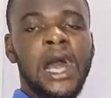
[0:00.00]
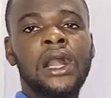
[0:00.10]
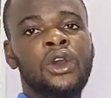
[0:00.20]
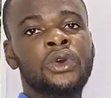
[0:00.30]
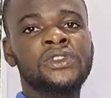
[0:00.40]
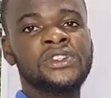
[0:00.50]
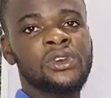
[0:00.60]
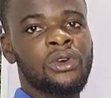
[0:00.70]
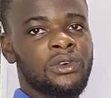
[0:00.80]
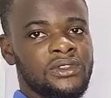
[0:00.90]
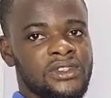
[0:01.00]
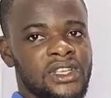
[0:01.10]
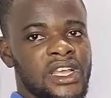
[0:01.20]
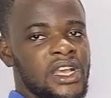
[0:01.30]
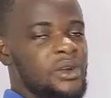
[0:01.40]
are called swords.
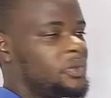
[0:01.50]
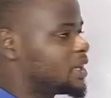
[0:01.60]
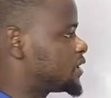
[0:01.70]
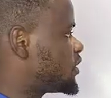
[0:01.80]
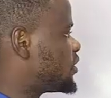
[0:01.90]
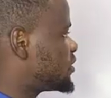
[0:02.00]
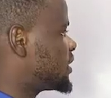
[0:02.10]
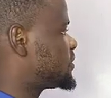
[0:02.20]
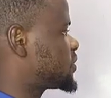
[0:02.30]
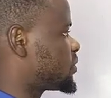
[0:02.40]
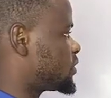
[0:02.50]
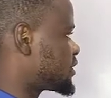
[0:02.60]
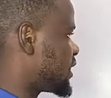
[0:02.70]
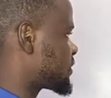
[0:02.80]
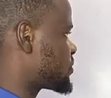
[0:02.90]
We can call them
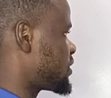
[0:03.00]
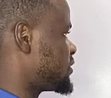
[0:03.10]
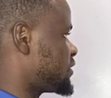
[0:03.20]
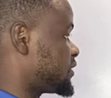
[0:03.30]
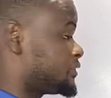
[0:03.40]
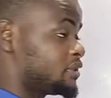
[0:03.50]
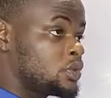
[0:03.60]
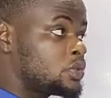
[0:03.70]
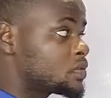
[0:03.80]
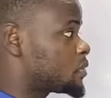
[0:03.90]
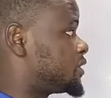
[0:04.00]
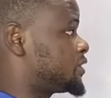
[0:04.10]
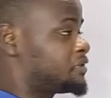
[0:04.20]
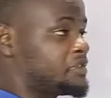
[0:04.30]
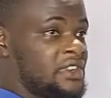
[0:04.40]
swords like square root of 2, square
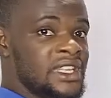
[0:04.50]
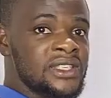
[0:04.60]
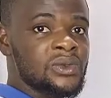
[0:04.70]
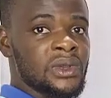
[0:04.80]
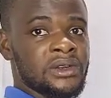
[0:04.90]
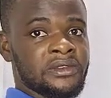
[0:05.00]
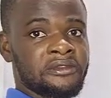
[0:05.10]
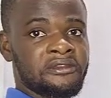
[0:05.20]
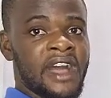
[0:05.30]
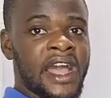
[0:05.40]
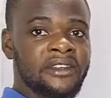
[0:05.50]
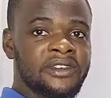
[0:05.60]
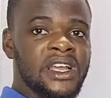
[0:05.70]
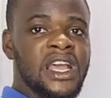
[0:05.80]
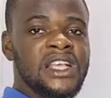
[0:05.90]
root of 3, square root of
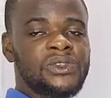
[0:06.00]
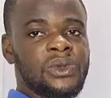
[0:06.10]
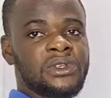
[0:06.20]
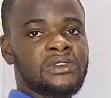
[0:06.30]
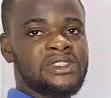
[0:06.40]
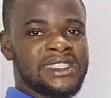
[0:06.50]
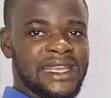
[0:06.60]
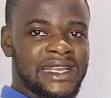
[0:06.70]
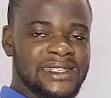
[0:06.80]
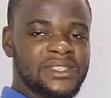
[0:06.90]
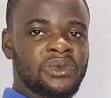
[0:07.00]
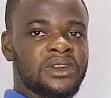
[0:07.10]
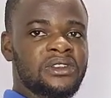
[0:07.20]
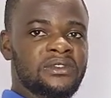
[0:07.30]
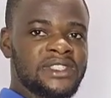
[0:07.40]
5, square root of 6,
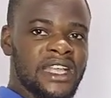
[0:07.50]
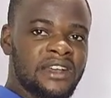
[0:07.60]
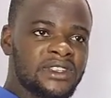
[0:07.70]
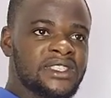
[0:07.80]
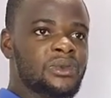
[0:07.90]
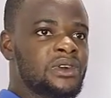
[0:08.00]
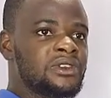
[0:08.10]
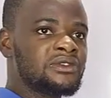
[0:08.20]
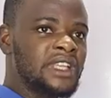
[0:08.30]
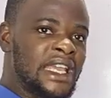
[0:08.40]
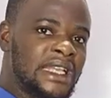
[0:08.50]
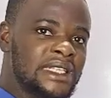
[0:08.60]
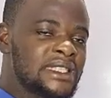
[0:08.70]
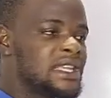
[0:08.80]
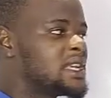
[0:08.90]
square root of 7, square root of
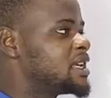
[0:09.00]
8,